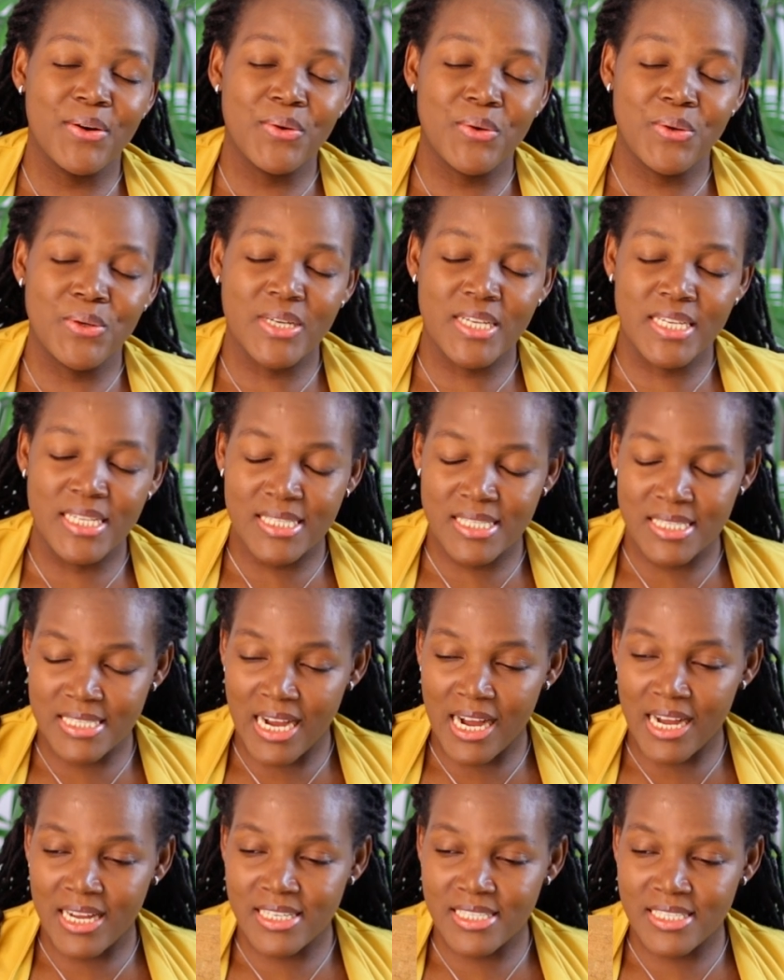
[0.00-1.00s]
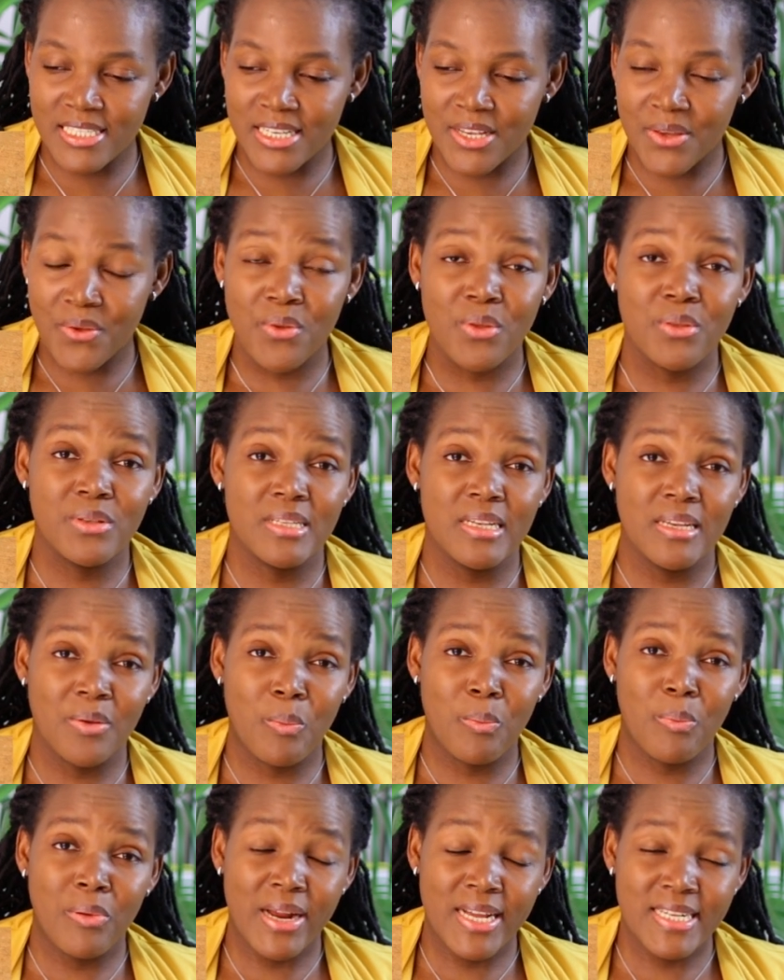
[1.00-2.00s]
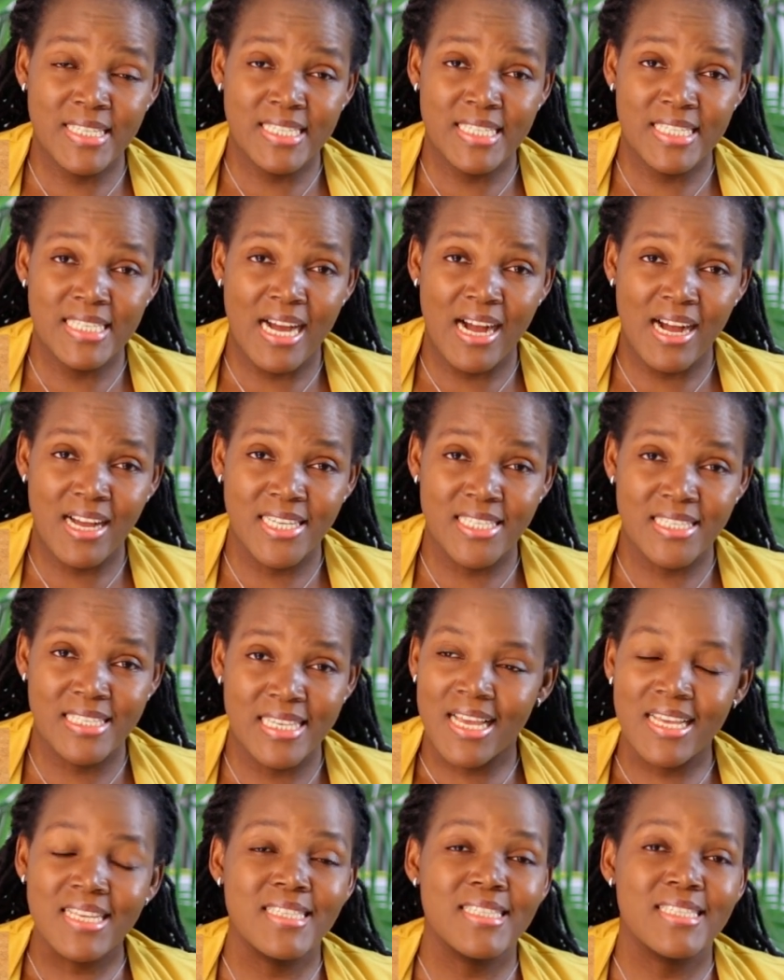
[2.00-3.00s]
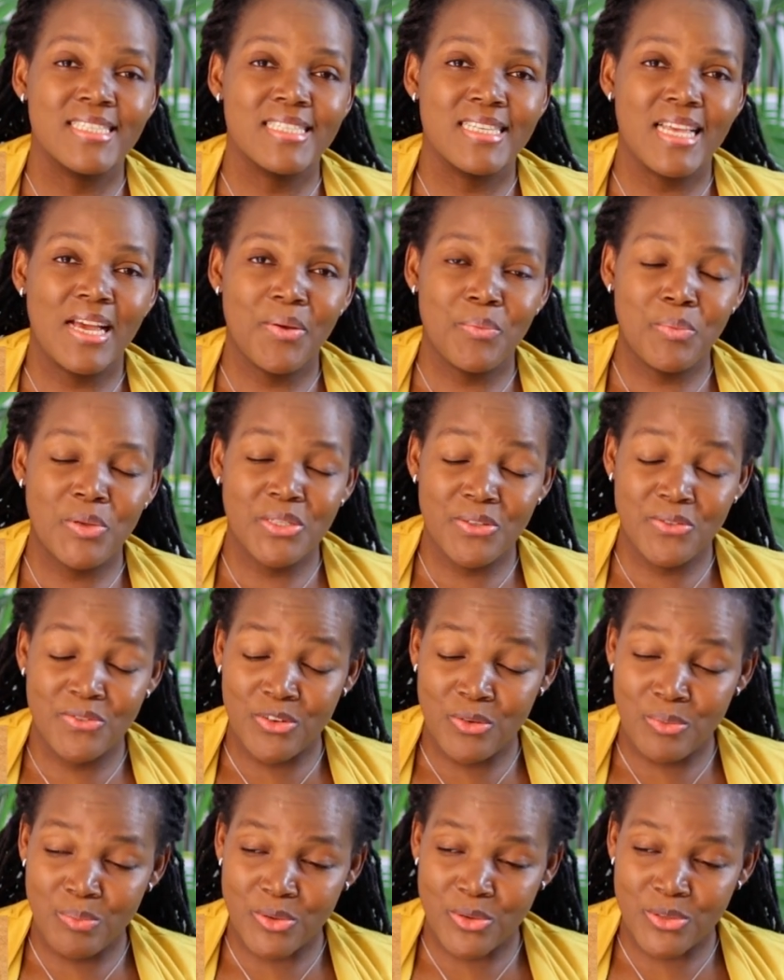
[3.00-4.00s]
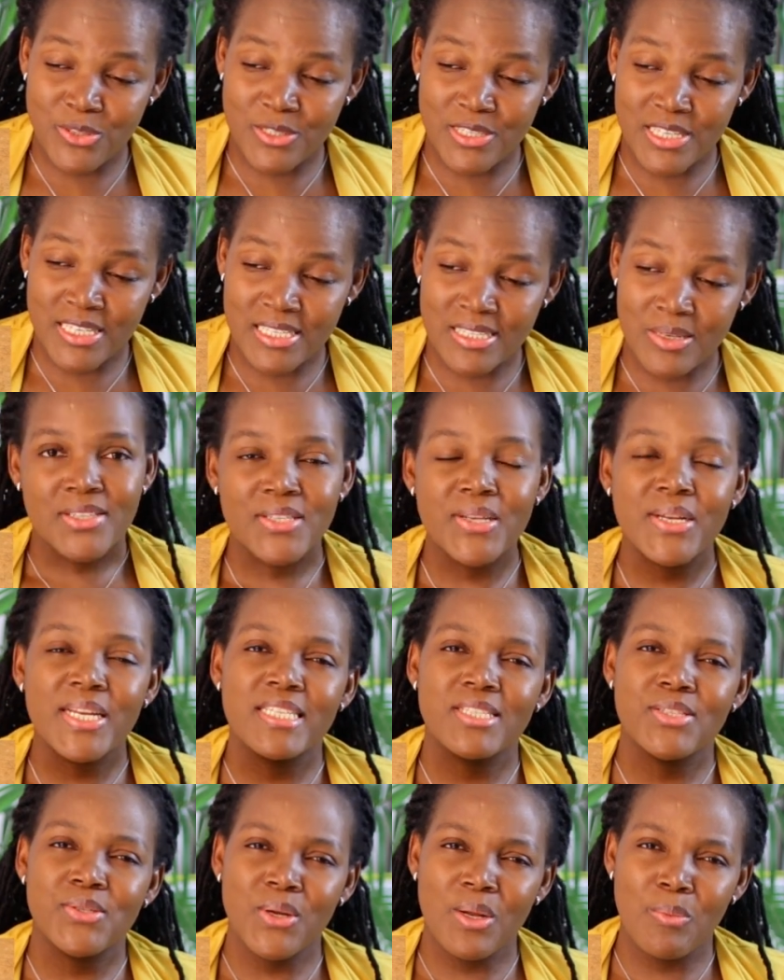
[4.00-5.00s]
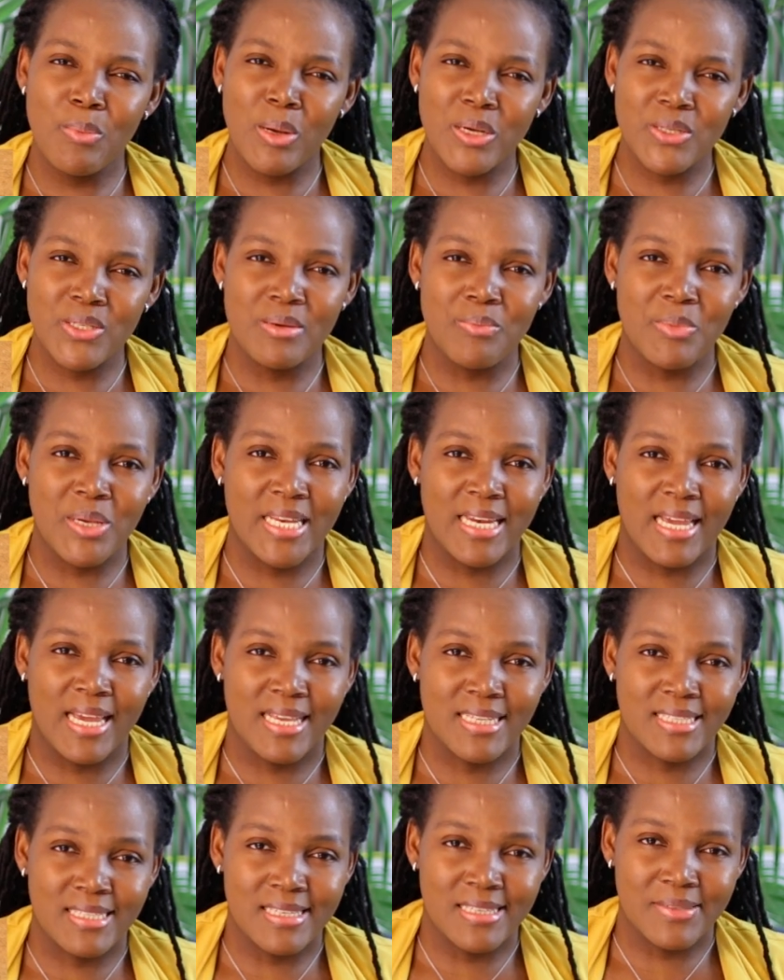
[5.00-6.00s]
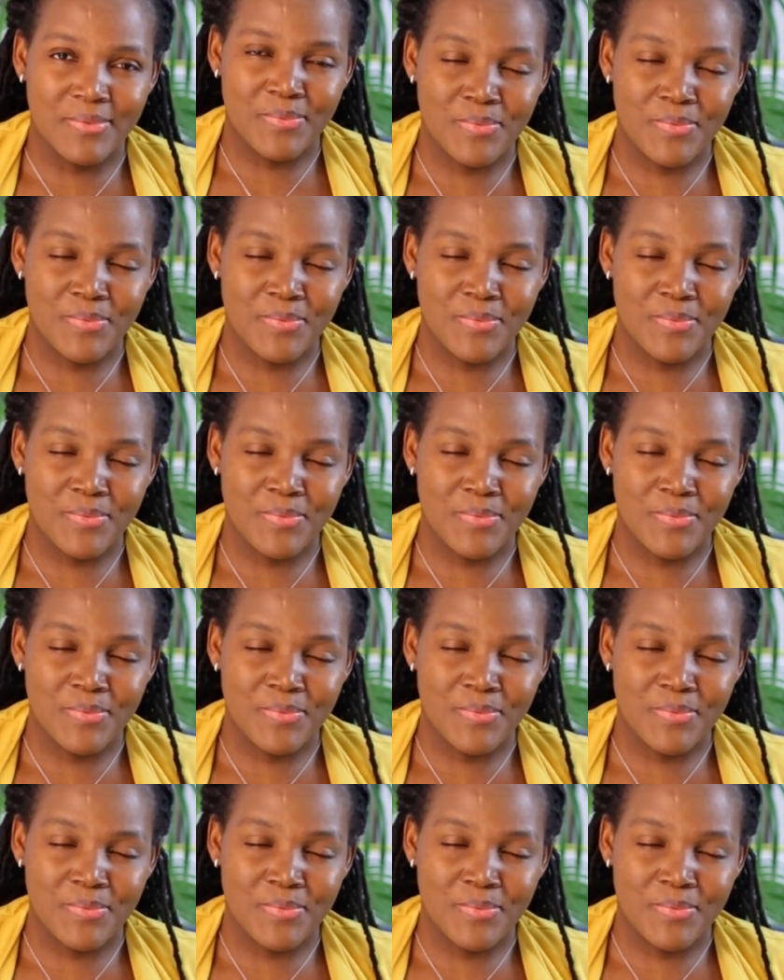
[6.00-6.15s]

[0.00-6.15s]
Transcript: on it's dyed using plant dyes. It's a beautiful process. So let's talk about the meaning. I'm